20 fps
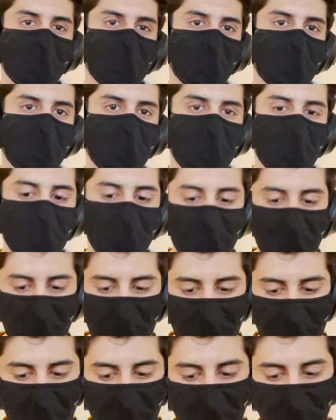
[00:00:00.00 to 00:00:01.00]

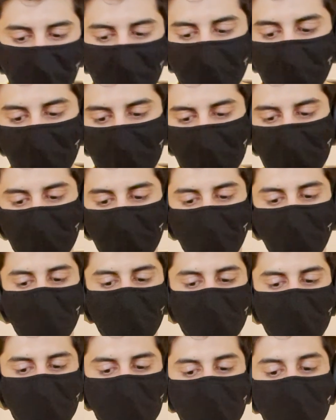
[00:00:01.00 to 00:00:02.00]
That's why
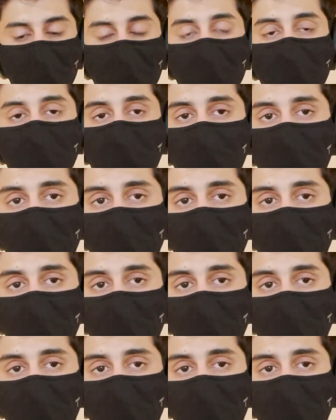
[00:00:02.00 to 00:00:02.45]
they said